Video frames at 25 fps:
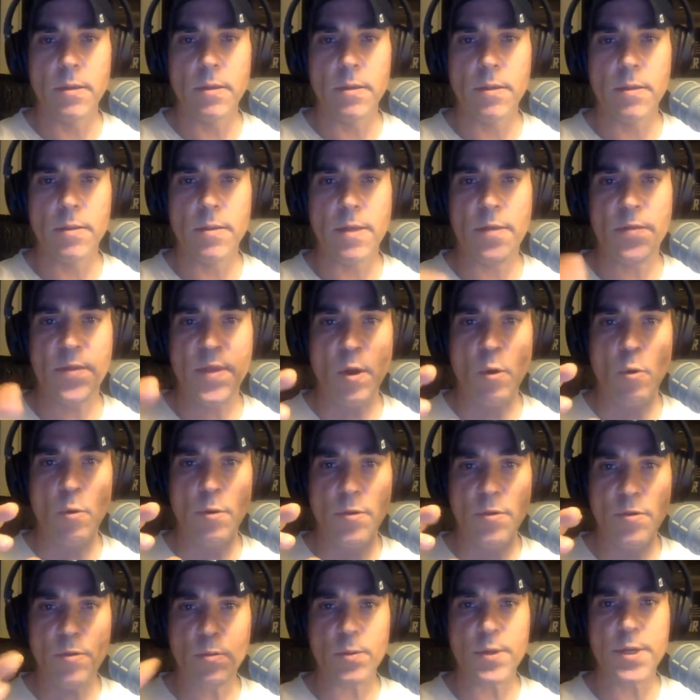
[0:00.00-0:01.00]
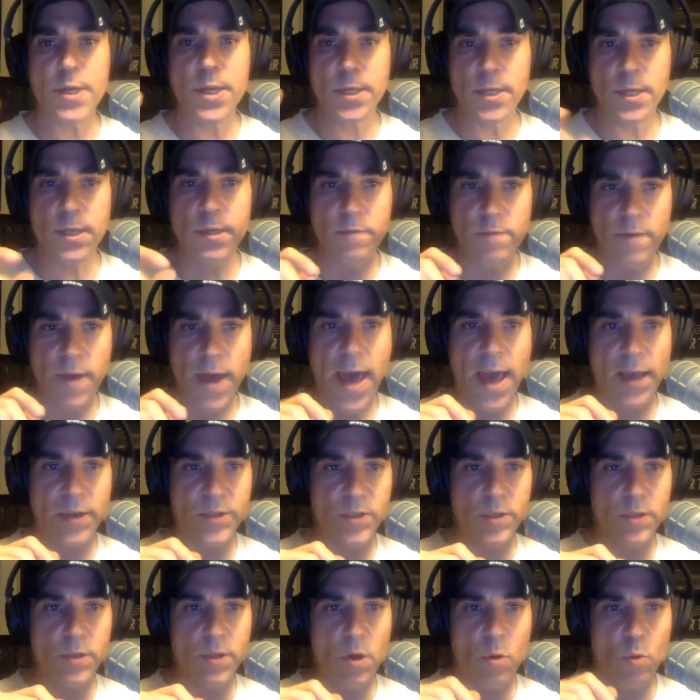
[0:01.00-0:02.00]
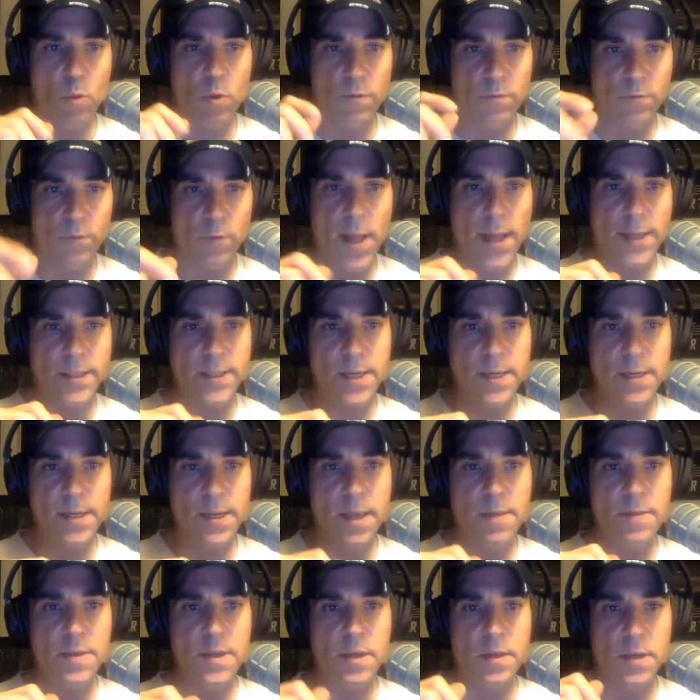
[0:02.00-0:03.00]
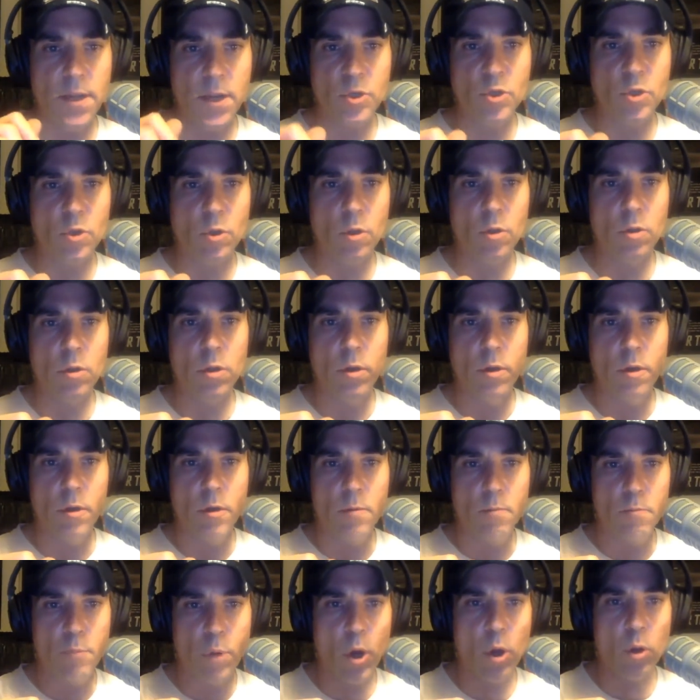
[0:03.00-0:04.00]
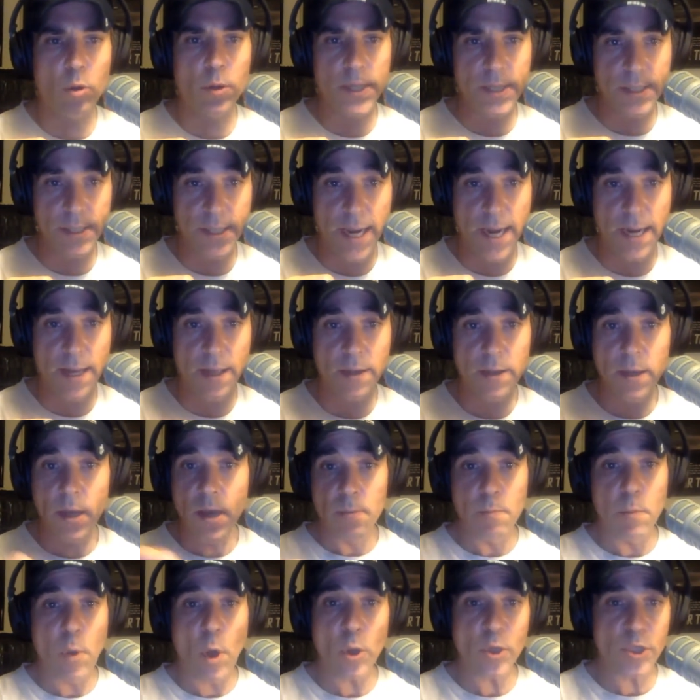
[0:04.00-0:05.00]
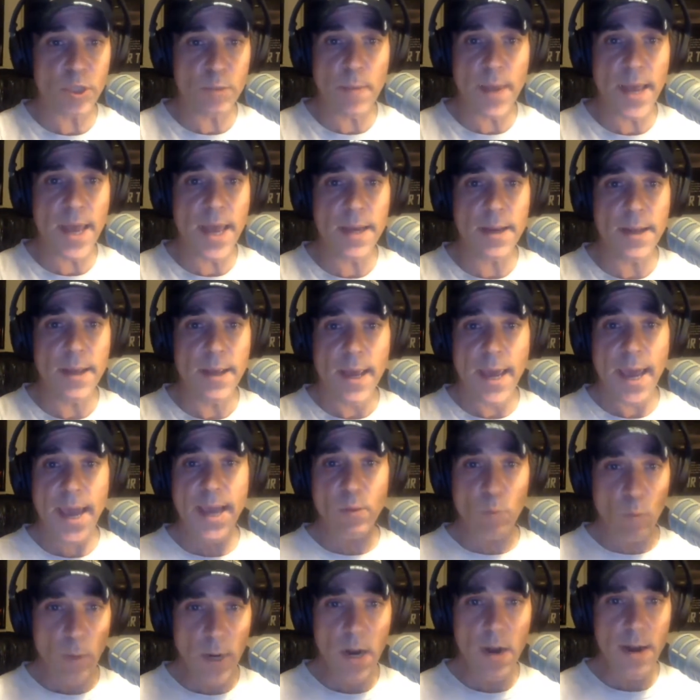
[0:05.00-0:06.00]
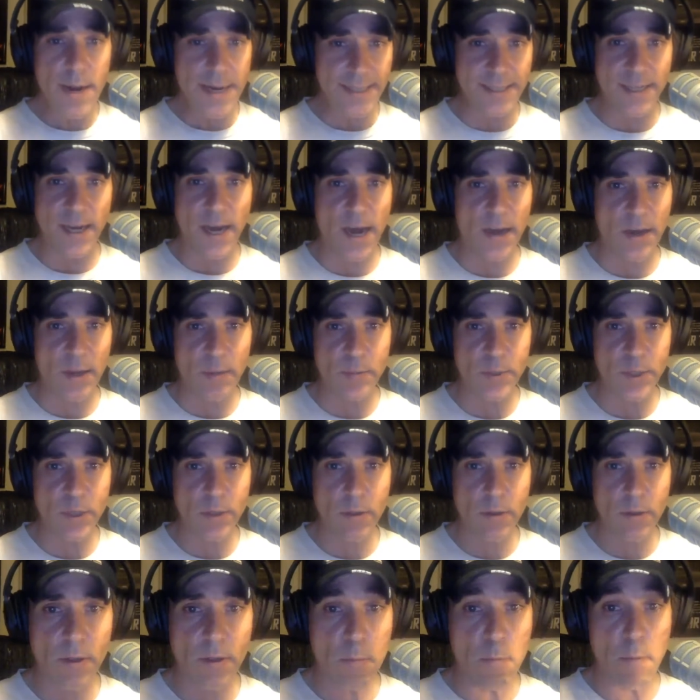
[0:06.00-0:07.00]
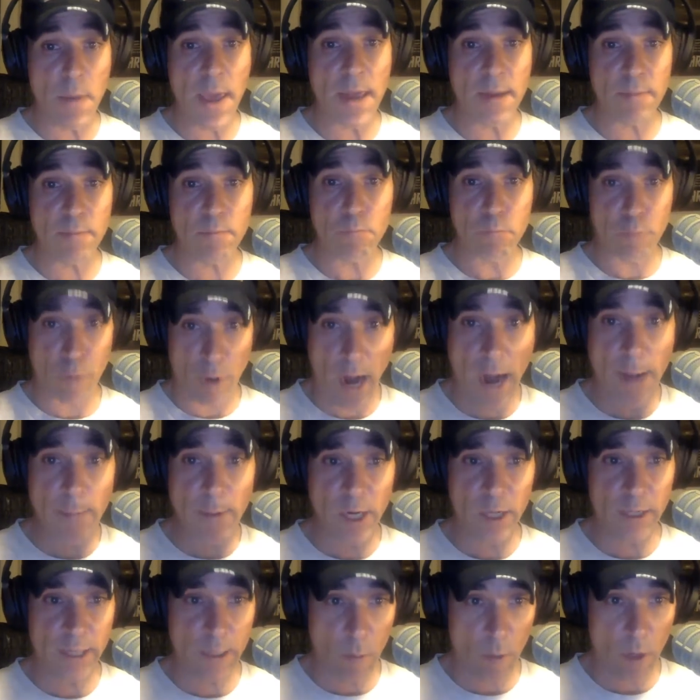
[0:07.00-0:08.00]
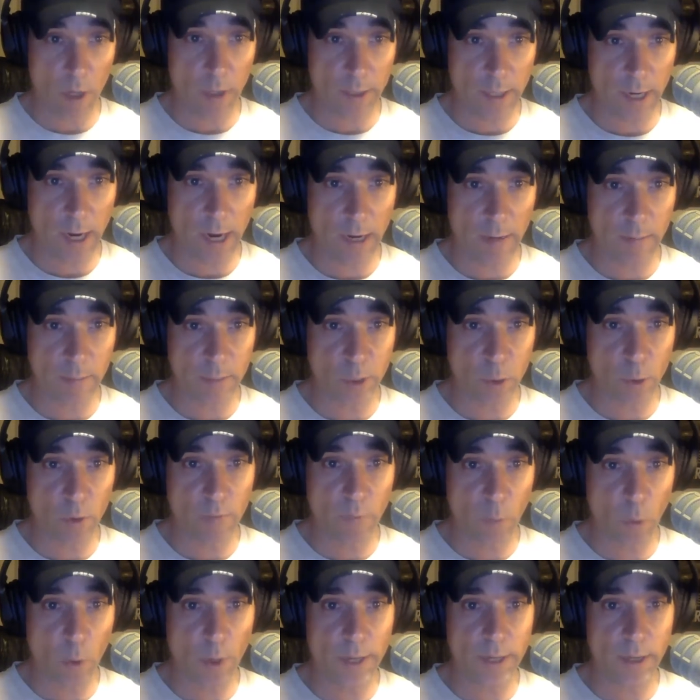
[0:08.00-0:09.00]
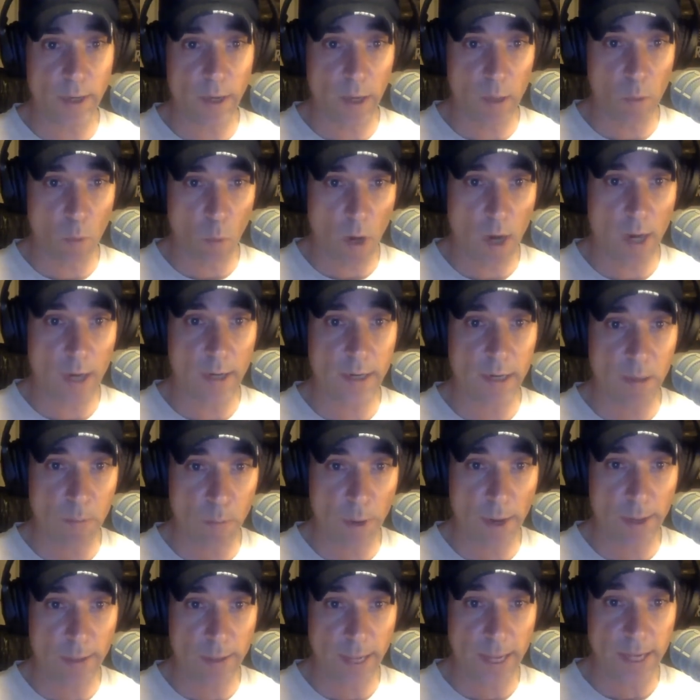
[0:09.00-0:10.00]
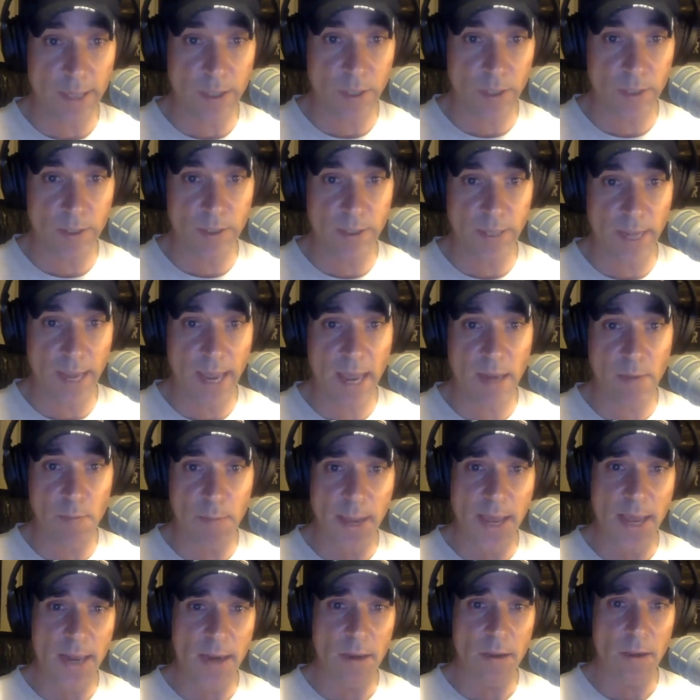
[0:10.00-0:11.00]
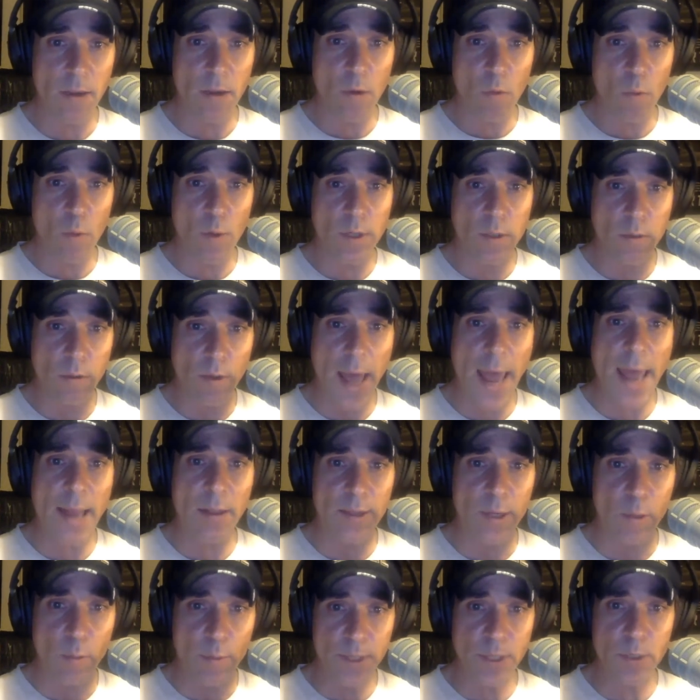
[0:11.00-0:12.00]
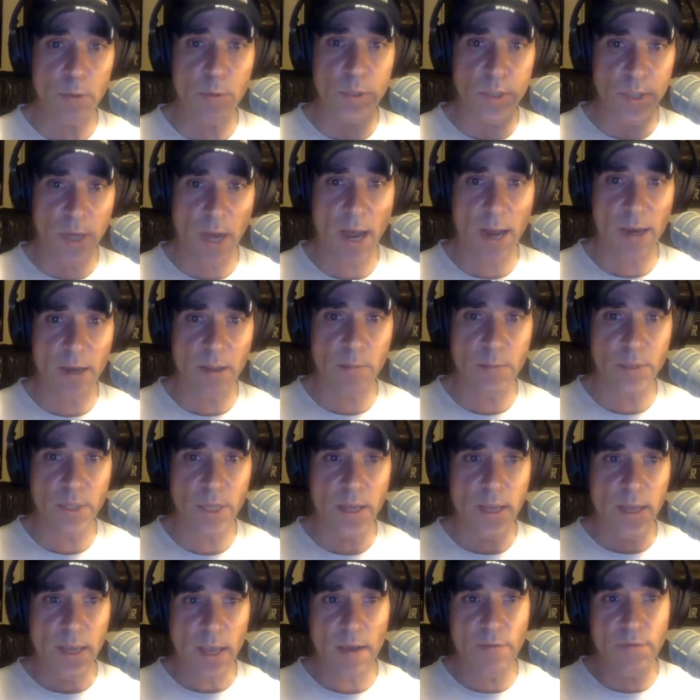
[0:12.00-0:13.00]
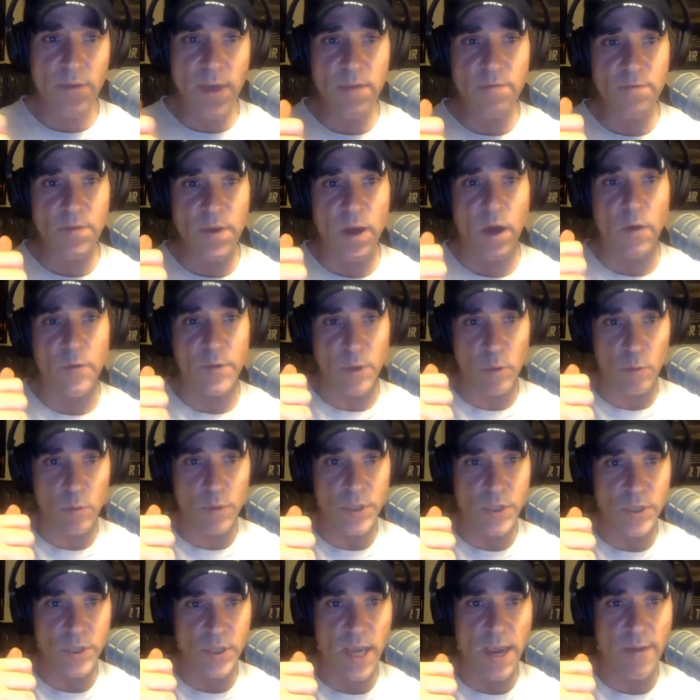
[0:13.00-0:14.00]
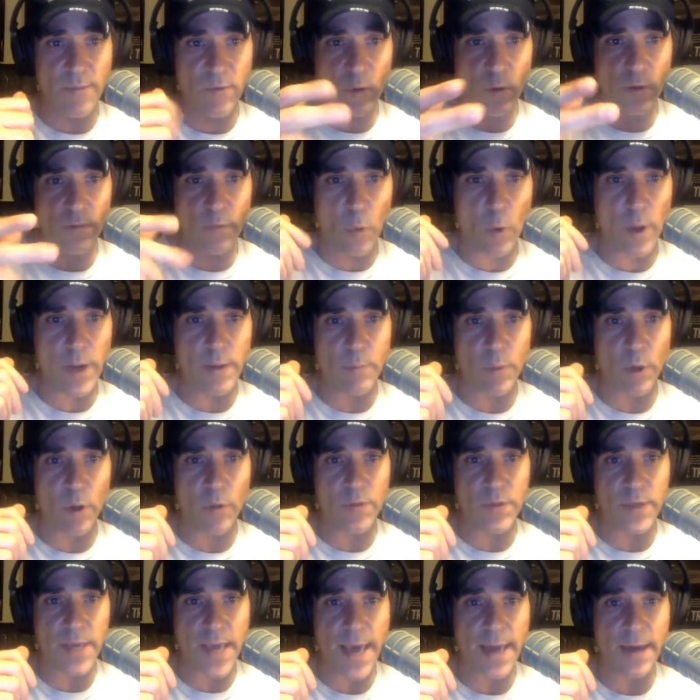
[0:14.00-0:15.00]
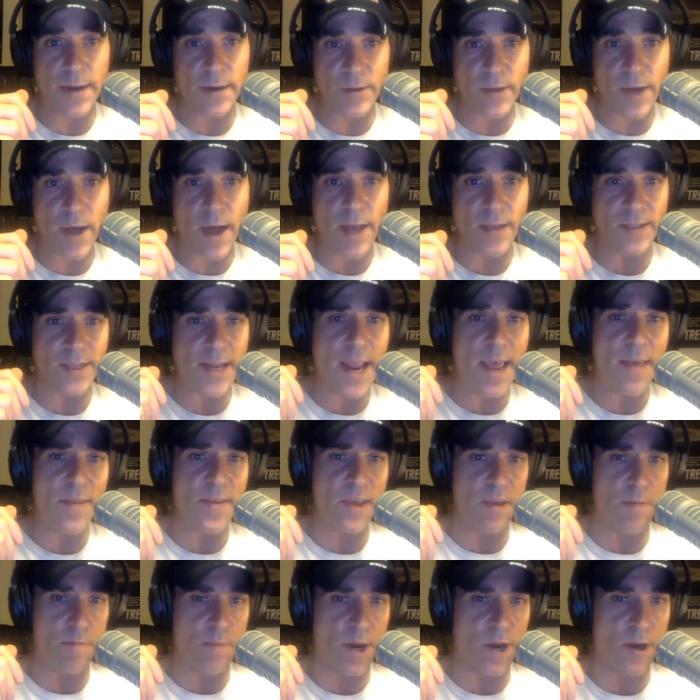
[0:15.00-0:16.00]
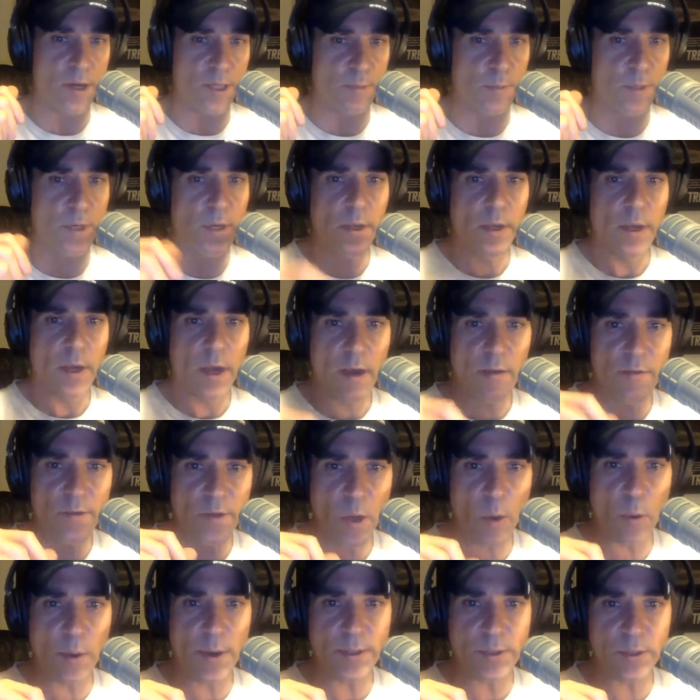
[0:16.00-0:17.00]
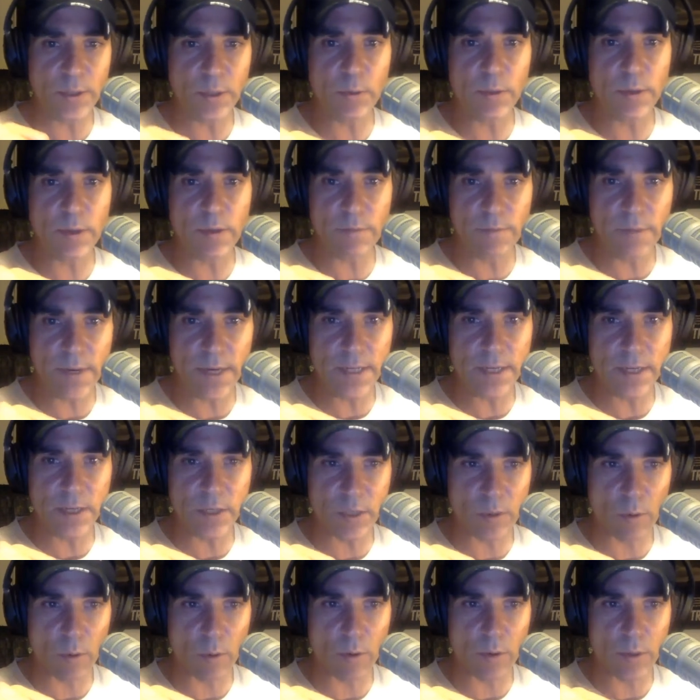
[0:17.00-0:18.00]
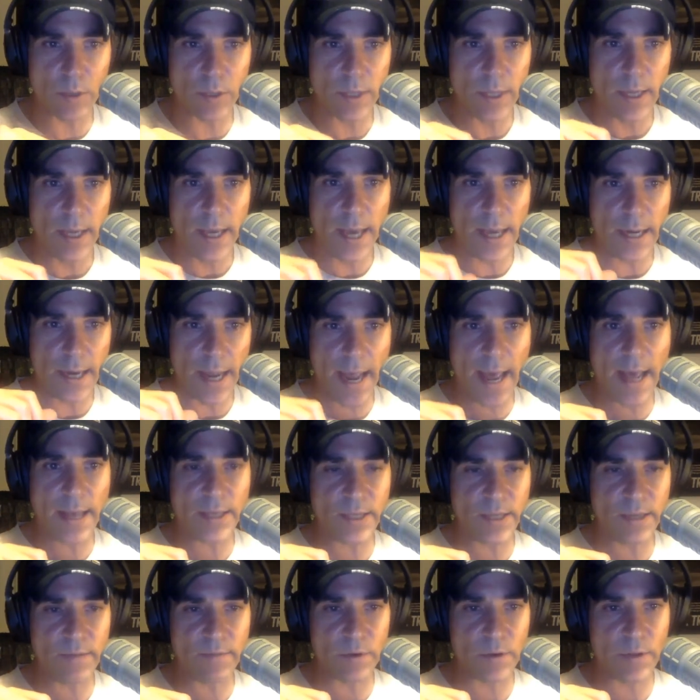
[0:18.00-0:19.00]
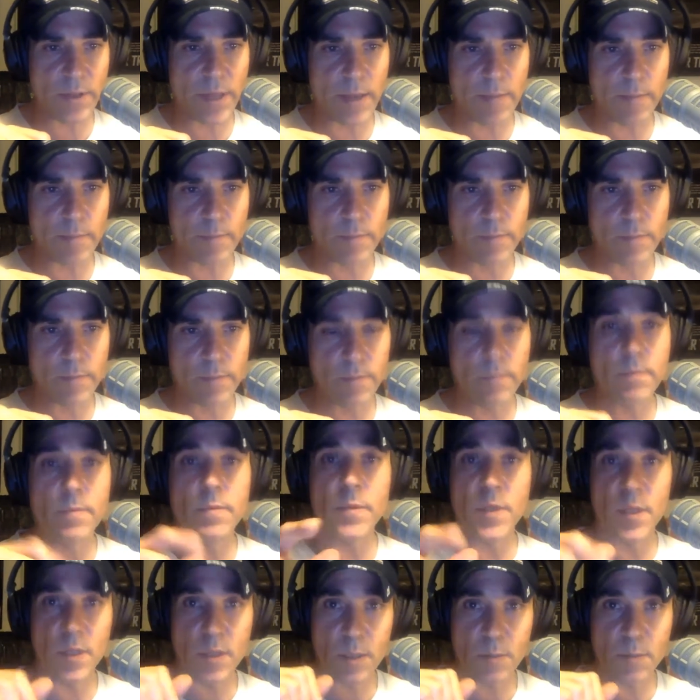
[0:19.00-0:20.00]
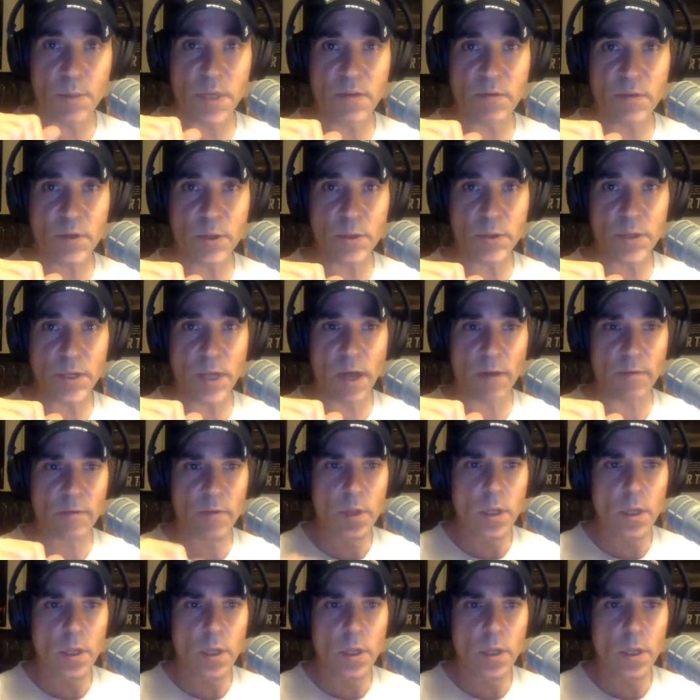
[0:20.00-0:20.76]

that there were three key facts reflecting in the initial polling data. Most men hate wearing condoms. Men primarily wear condoms to avoid unwanted impregnations, and men would gladly reuse condoms if they felt it was safe to avoid both the added cost and the embarrassment of going to convenience stores and asking for them. Speak for yourself.